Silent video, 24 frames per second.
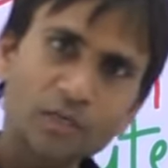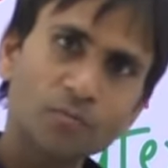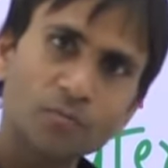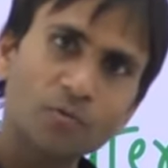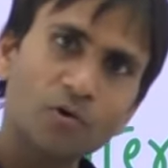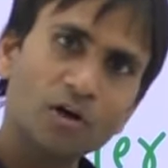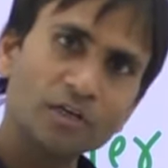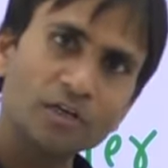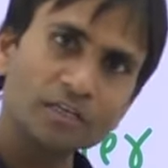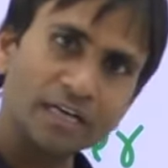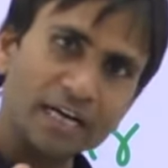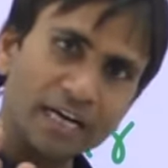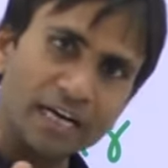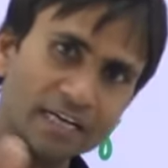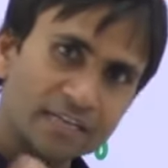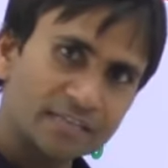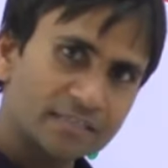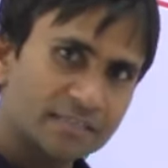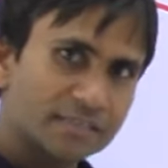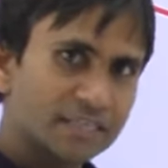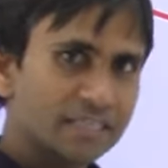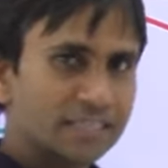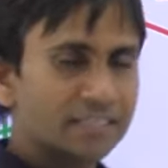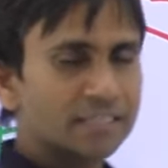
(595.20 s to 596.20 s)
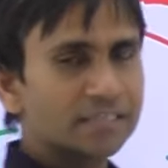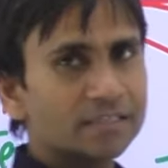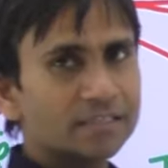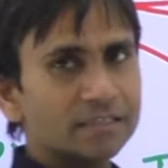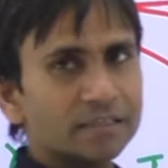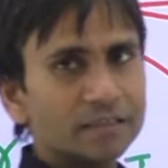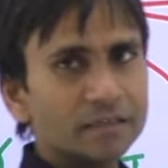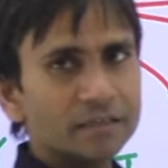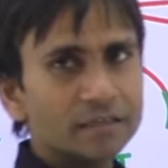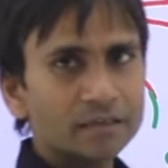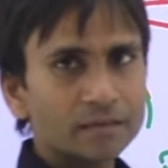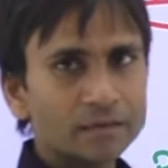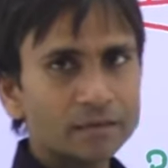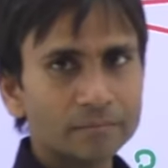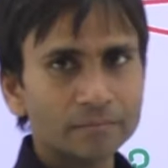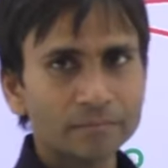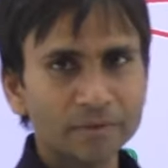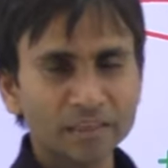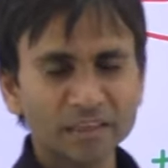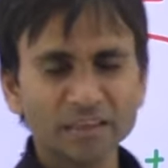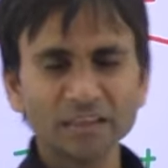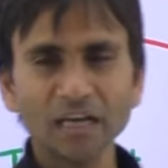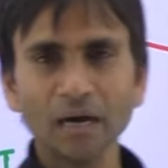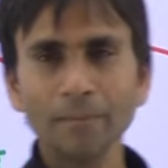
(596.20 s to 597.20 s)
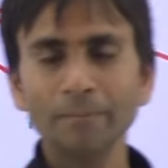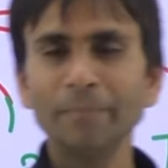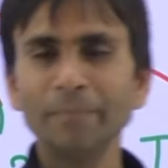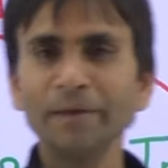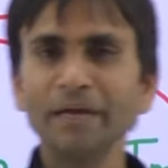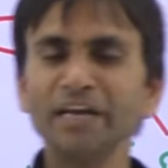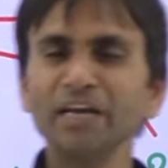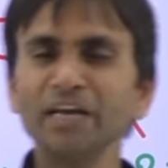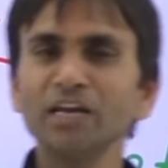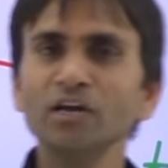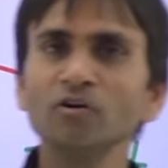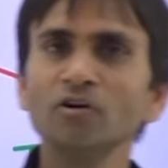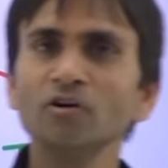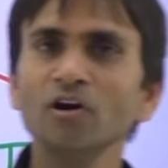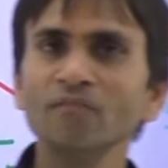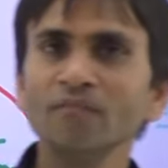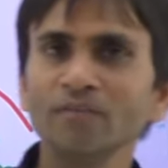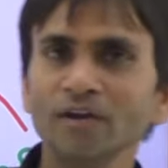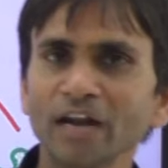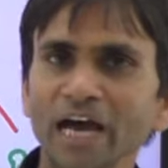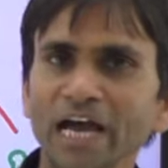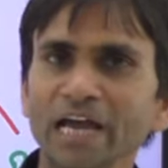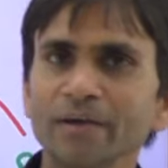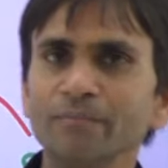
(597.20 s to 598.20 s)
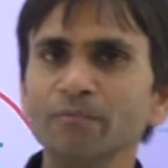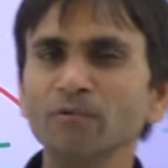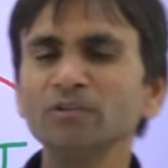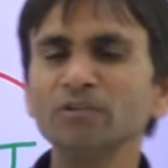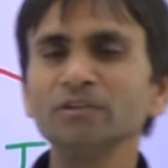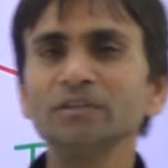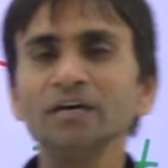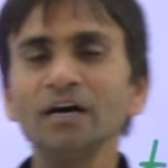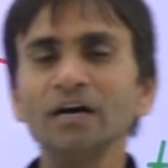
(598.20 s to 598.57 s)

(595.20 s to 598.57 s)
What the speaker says: was exist with the beginning of life on the